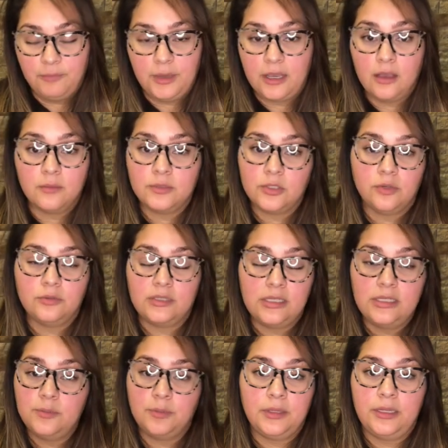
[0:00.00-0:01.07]
become so
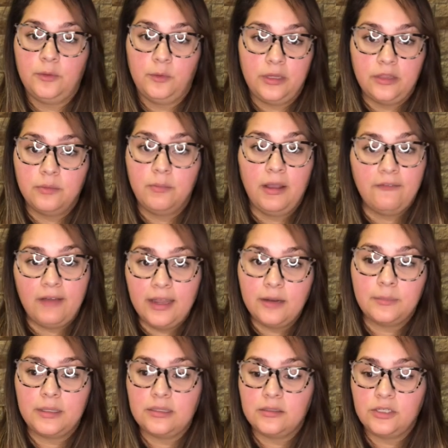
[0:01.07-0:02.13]
disciplined with my
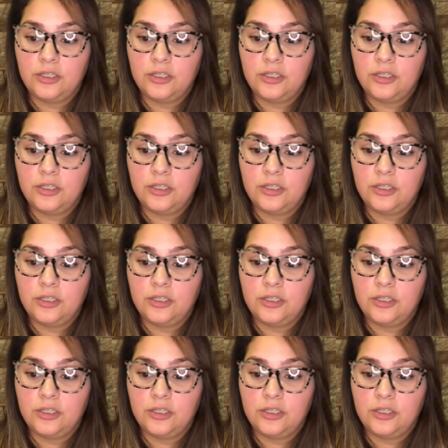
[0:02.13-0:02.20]
vitamins.